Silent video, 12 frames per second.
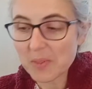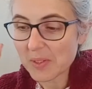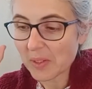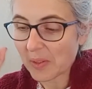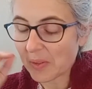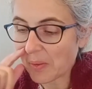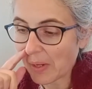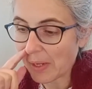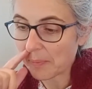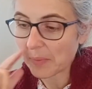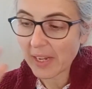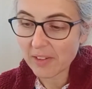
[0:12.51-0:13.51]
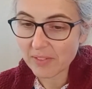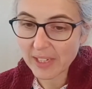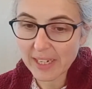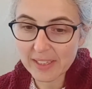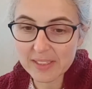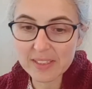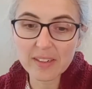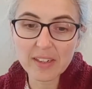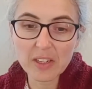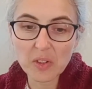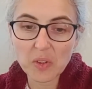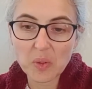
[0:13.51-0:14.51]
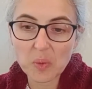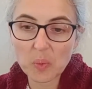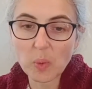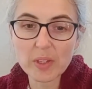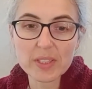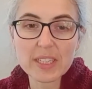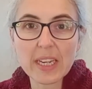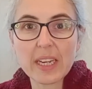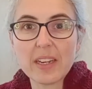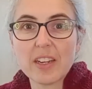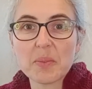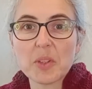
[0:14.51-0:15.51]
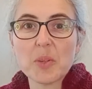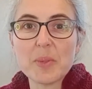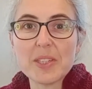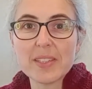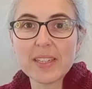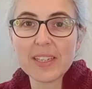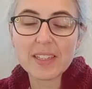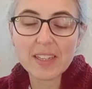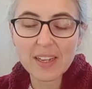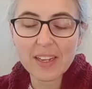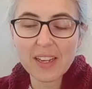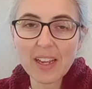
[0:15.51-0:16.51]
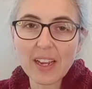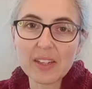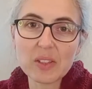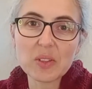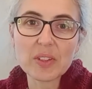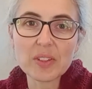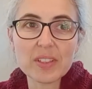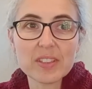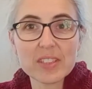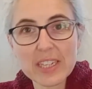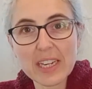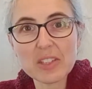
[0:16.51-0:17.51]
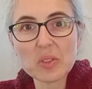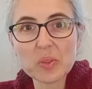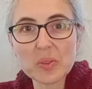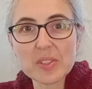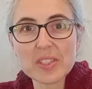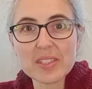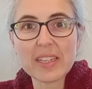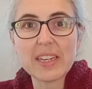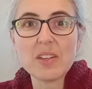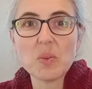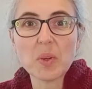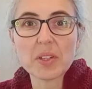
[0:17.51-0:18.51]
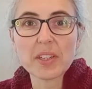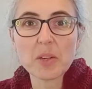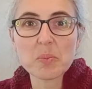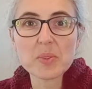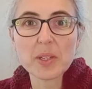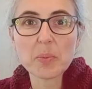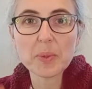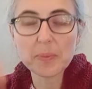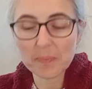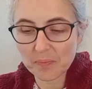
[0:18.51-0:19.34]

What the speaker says: So I have a calendar, I know what day I'm going to be singing. I look on Chant tools to see what comes up.